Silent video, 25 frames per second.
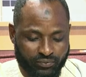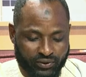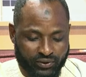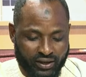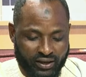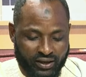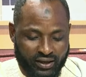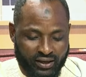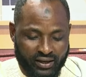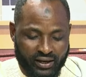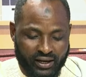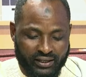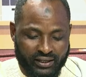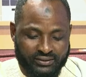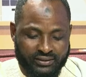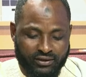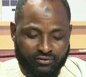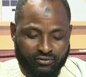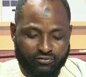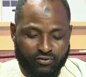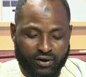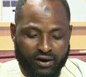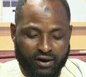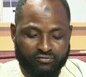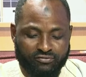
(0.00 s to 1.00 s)
He has
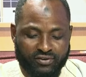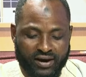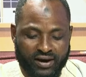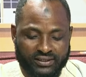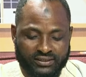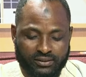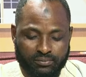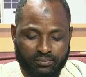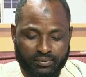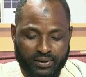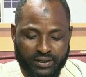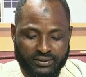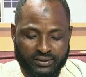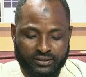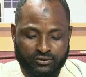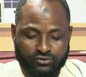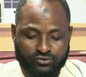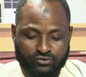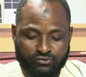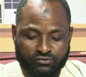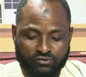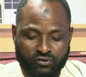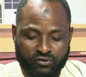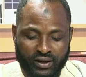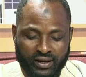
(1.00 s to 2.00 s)
therefore advised the party to
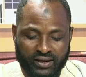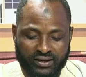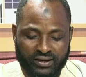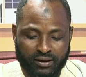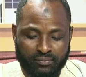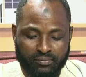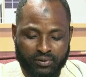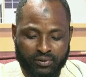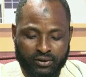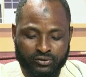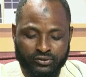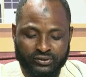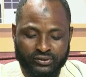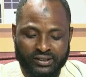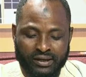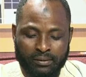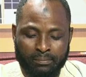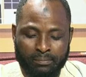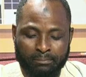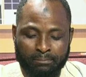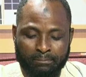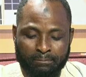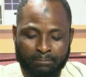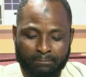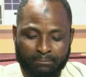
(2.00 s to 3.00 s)
forget about the
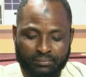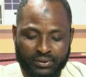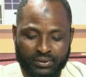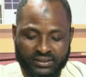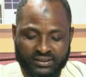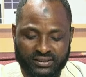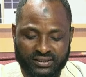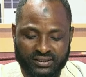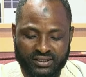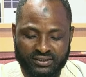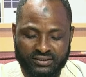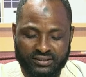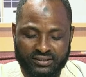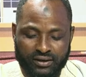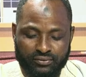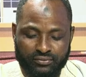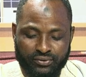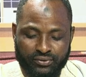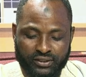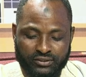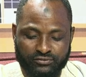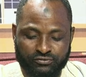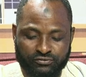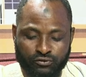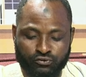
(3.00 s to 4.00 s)
presidential
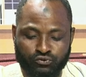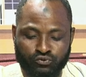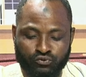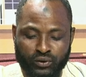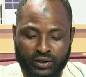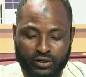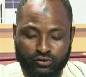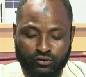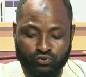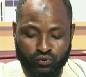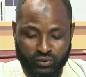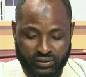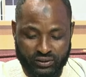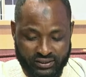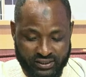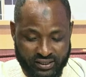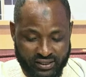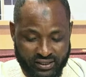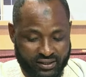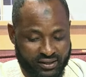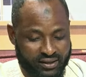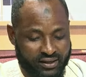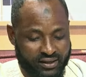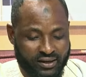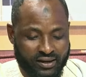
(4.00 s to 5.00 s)
race for 2020
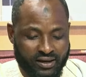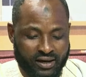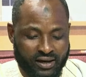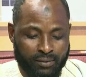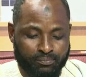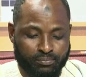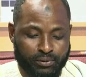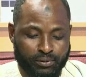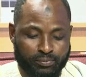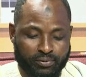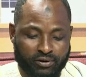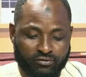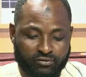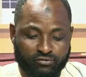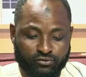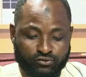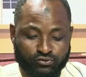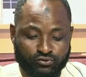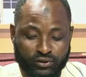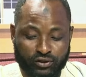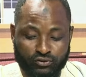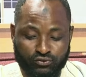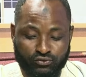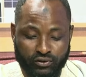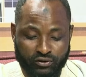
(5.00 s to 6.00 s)
and prepare for
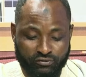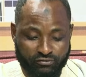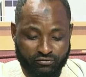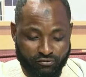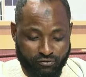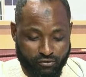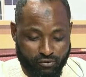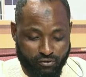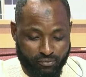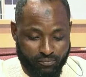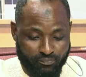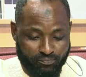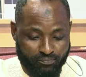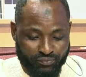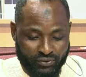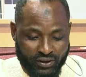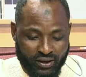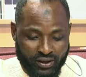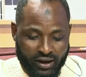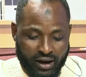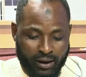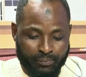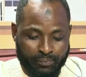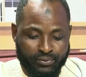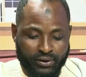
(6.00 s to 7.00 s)
2024. Thank you.
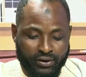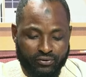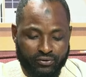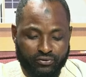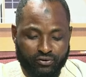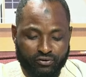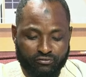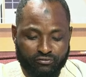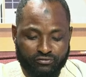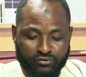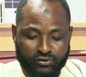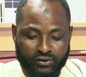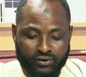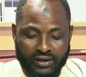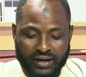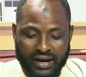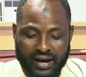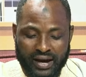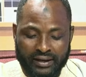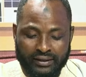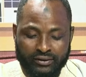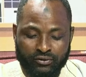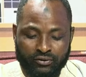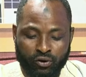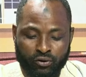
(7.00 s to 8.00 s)
Appearing on
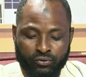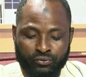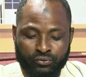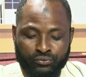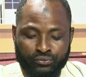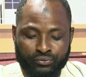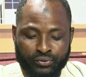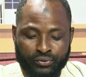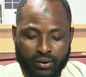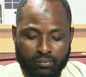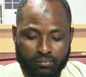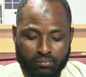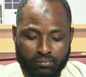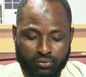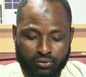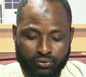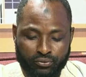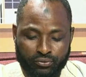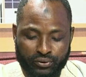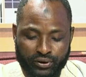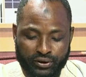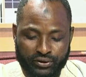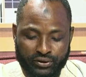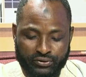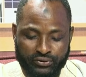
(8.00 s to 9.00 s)
Frontline on Rainbow
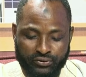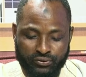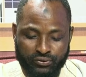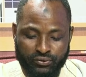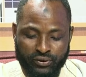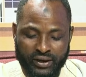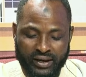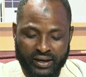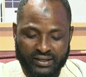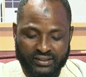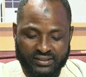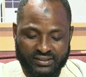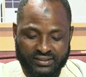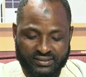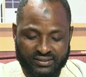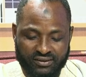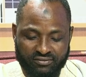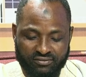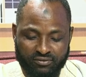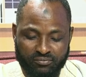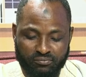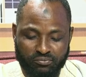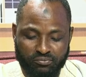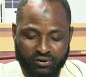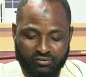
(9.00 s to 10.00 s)
Radio
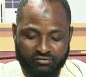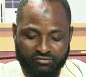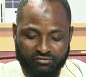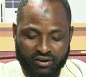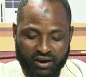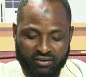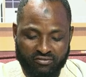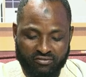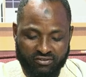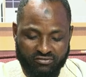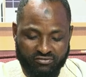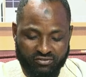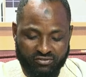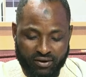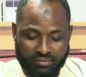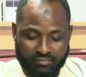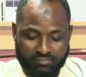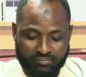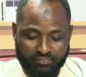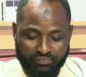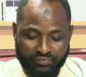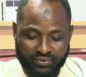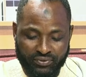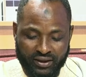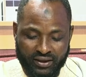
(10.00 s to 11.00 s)
87.5 FM,
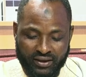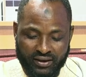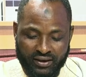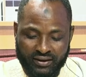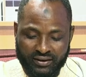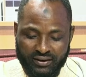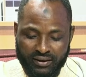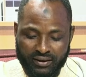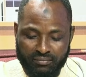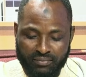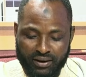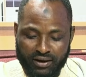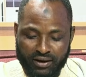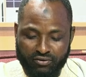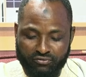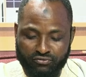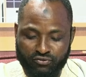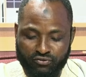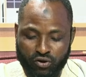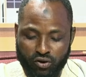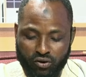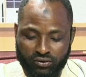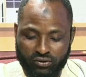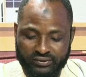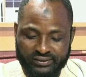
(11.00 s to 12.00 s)
the man of
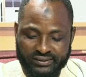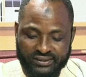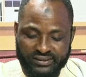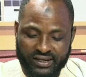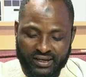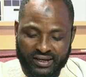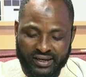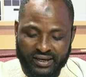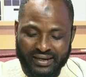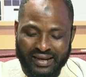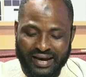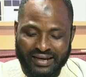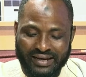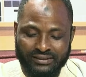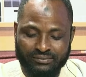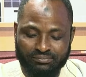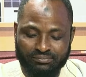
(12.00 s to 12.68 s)
God said it has